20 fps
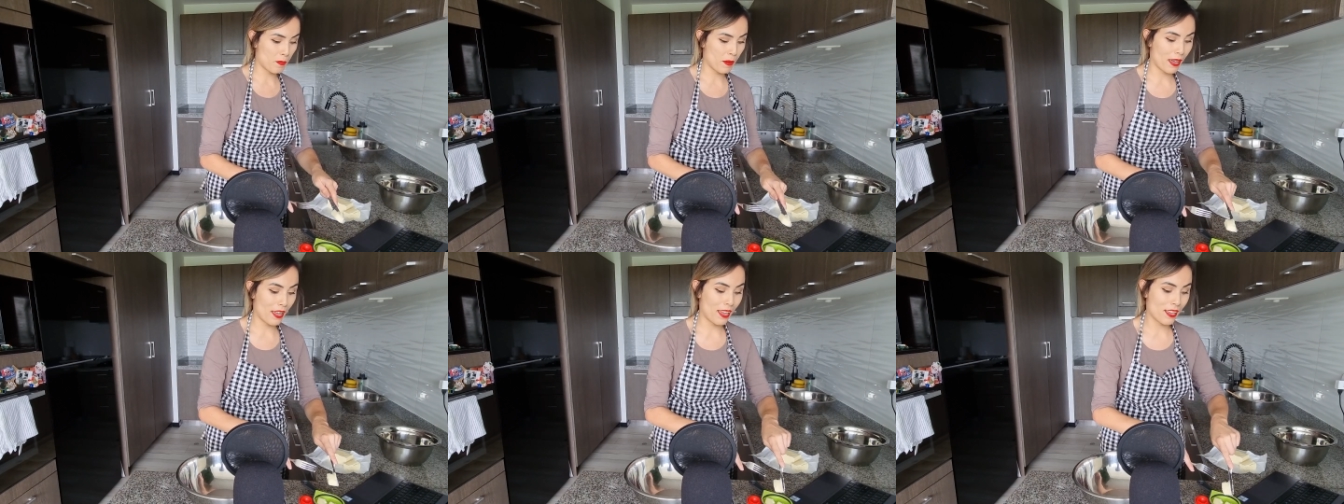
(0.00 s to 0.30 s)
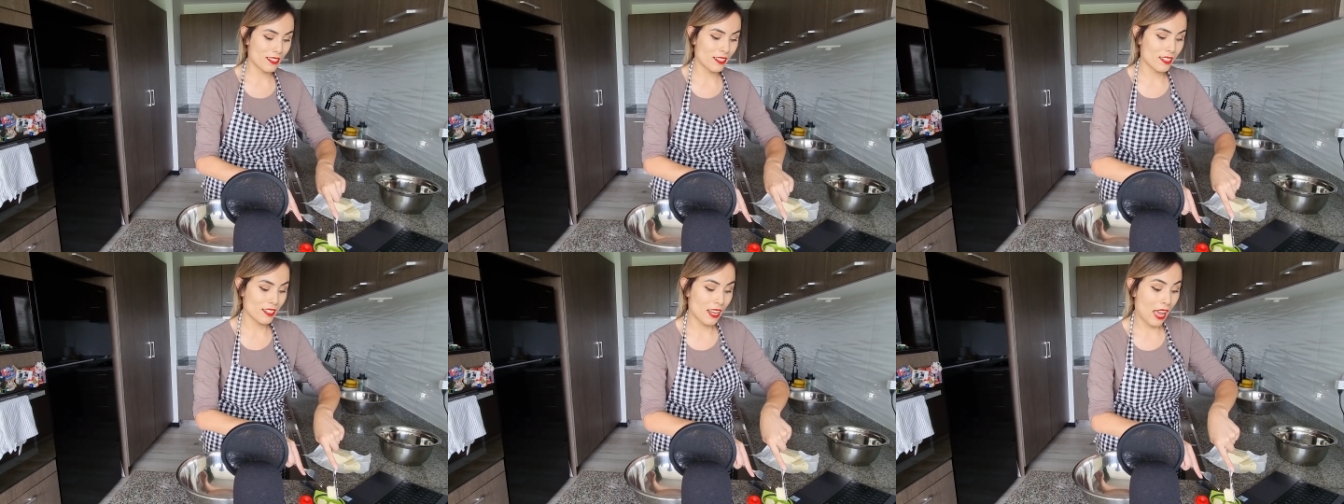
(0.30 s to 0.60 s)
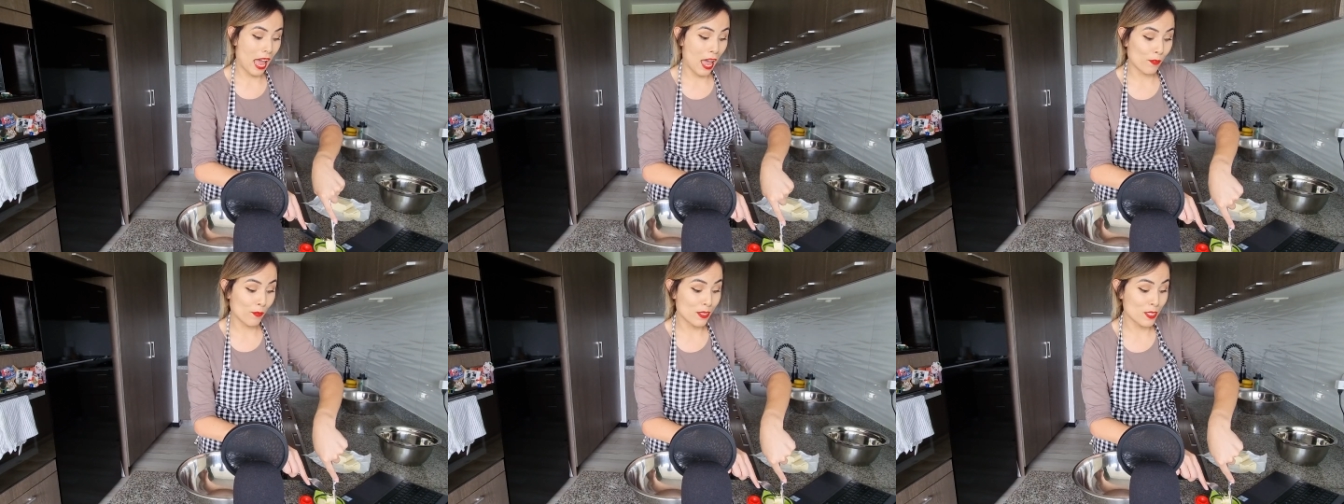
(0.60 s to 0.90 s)
but
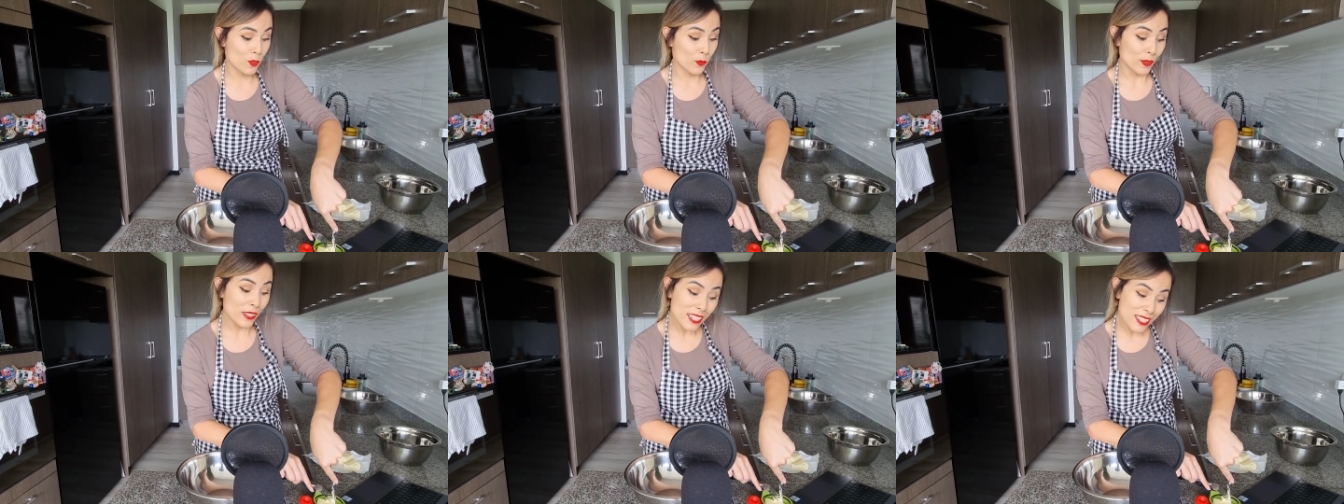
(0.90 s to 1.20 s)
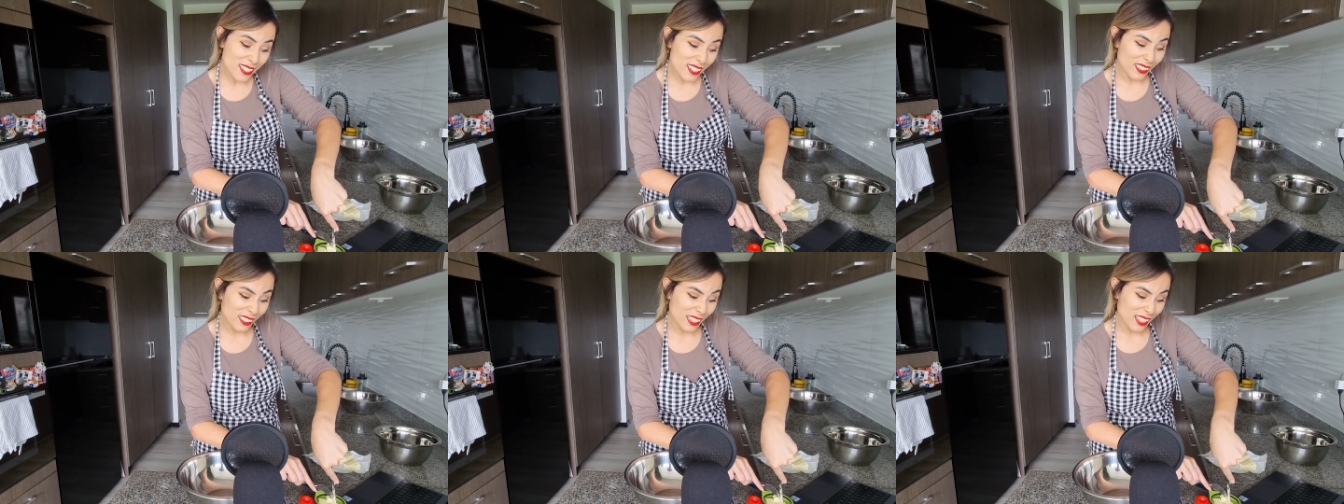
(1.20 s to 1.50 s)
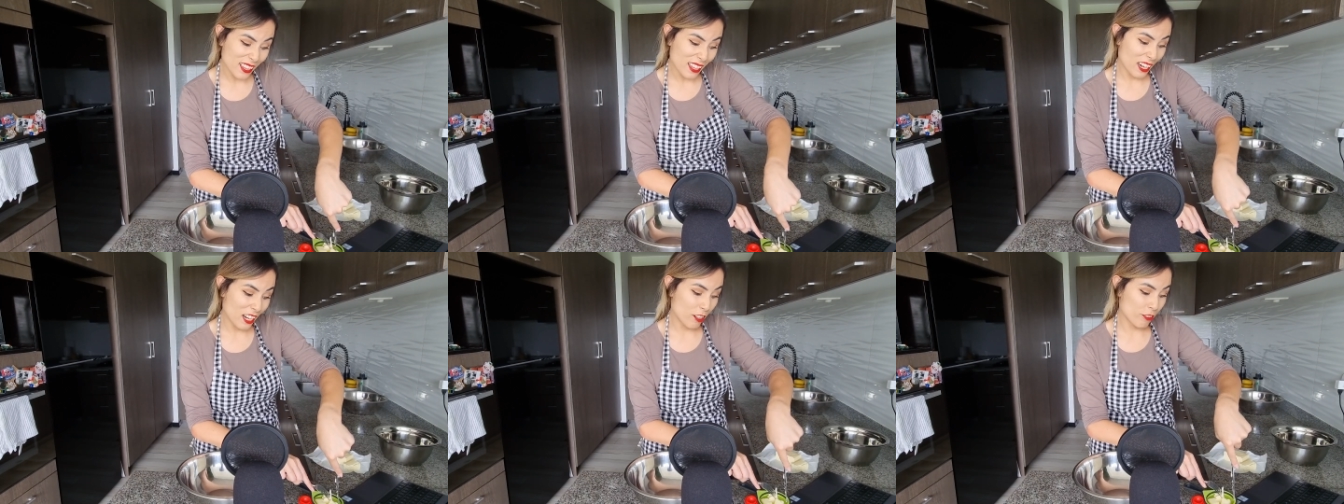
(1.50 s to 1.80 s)
I was recently
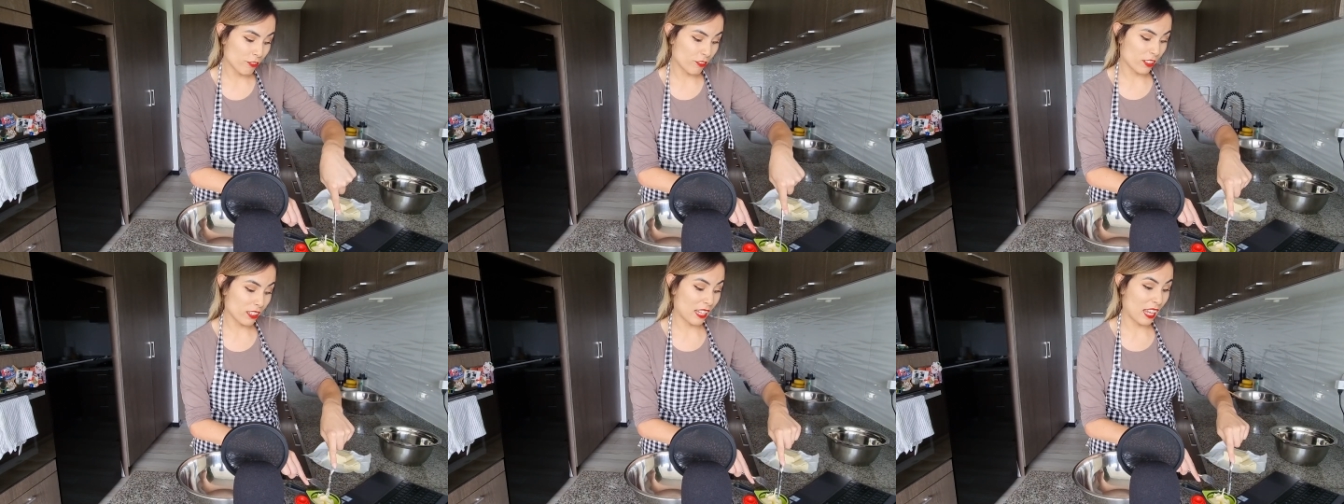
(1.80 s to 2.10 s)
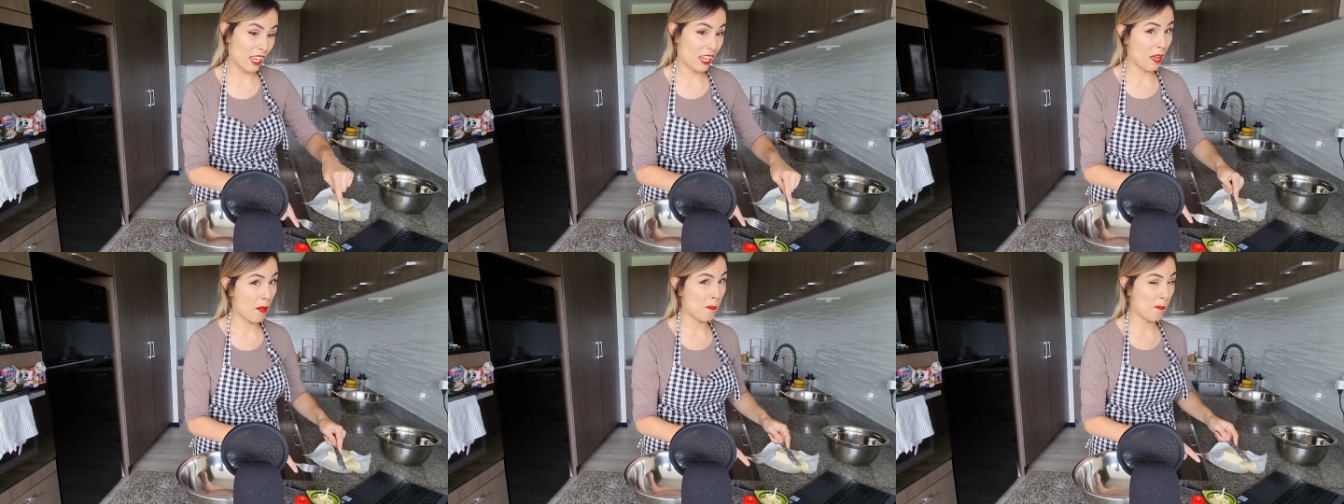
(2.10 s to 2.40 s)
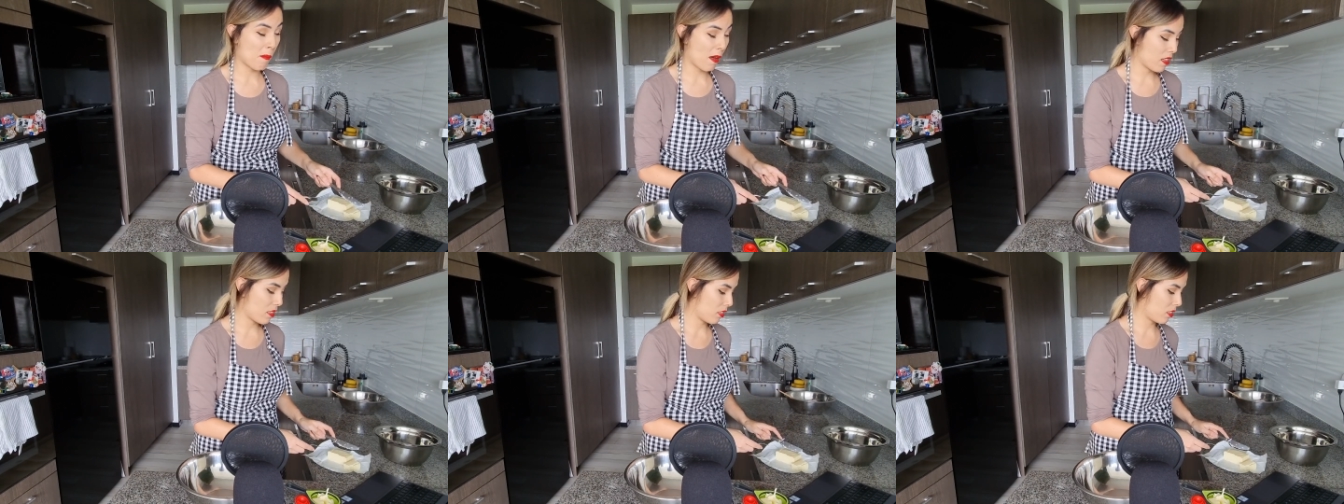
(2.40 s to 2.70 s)
there for like a
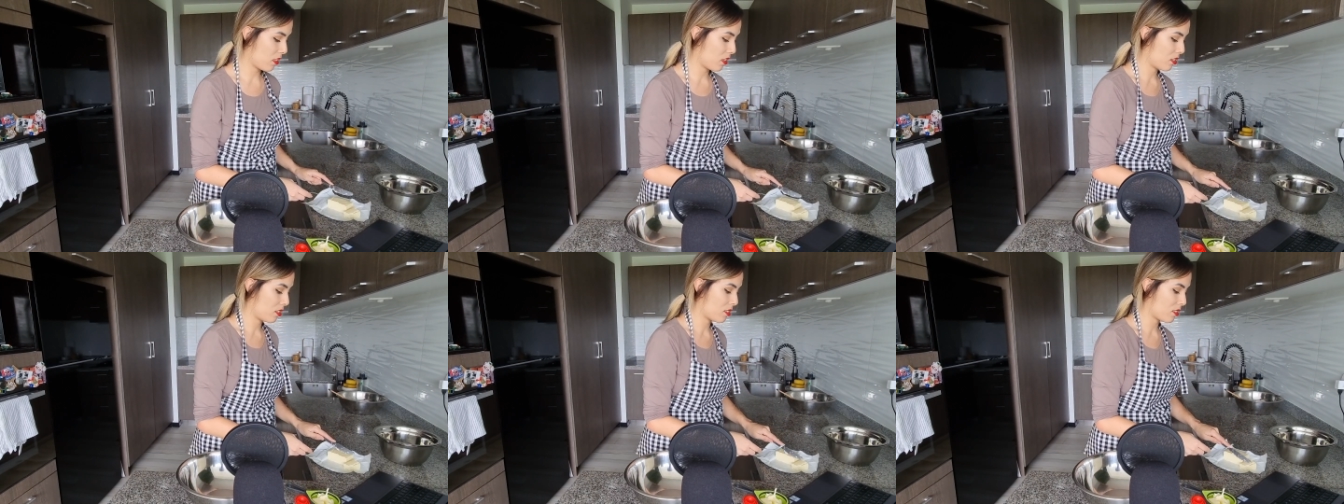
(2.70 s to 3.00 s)
month.